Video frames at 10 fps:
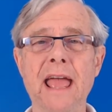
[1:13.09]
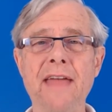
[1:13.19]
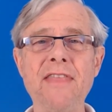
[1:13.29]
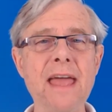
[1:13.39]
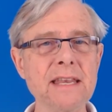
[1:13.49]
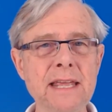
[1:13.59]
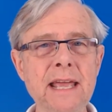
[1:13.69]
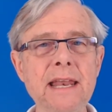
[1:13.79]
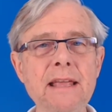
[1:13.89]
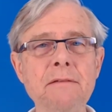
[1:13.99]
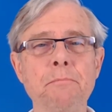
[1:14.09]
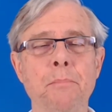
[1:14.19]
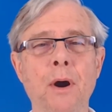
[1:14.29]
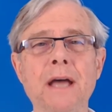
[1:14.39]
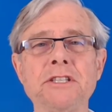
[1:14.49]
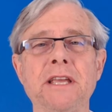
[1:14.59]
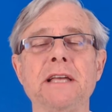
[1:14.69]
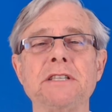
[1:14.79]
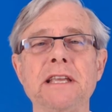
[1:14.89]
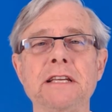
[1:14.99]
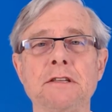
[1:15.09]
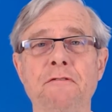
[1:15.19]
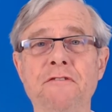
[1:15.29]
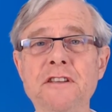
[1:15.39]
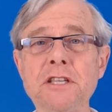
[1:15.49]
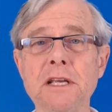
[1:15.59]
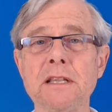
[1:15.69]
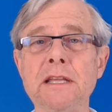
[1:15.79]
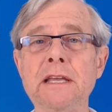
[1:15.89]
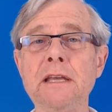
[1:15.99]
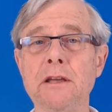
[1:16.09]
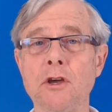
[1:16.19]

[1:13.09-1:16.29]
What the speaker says: and that kitting process is physically